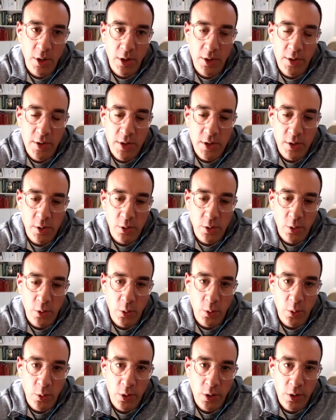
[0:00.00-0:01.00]

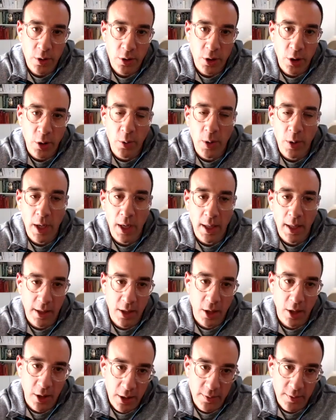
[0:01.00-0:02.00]
to go a la
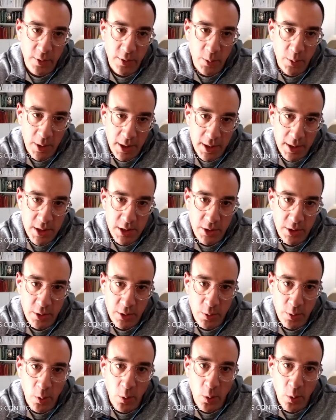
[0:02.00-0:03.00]
carte if you want
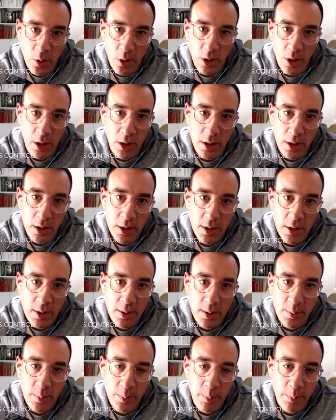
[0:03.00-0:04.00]
to or
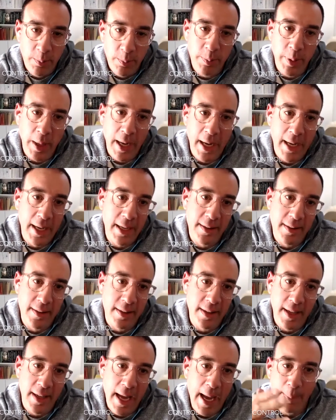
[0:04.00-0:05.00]
buy
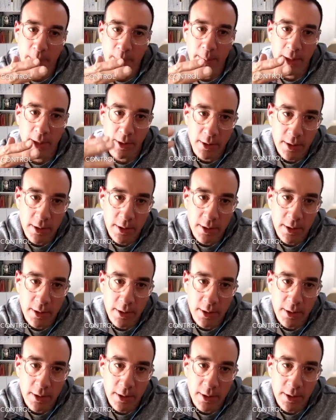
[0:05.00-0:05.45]
the happy meal